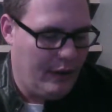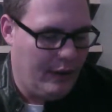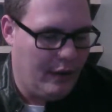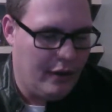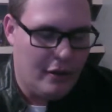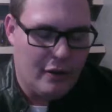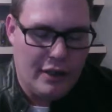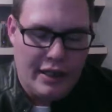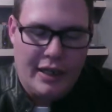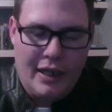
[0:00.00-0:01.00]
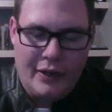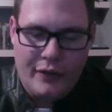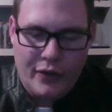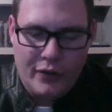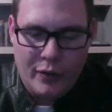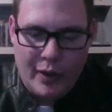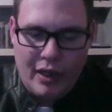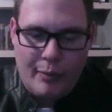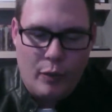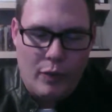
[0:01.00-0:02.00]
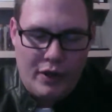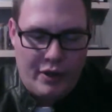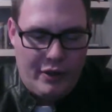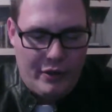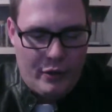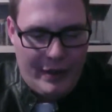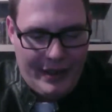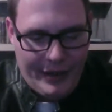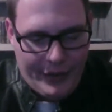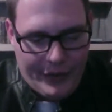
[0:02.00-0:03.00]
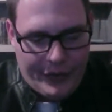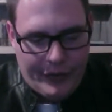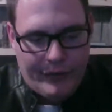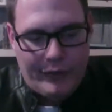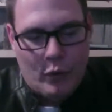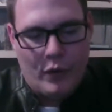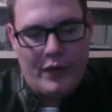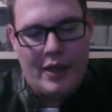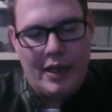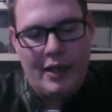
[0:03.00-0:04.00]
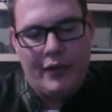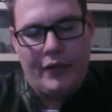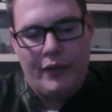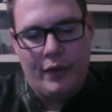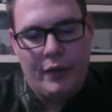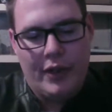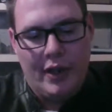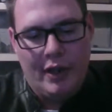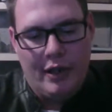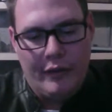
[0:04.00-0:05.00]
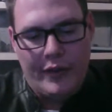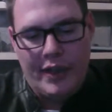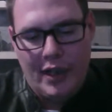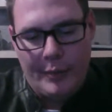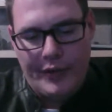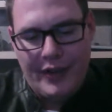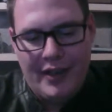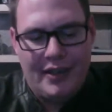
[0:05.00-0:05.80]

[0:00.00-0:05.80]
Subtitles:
All right, guys. First one up we're going to do is for the Suit of Cups.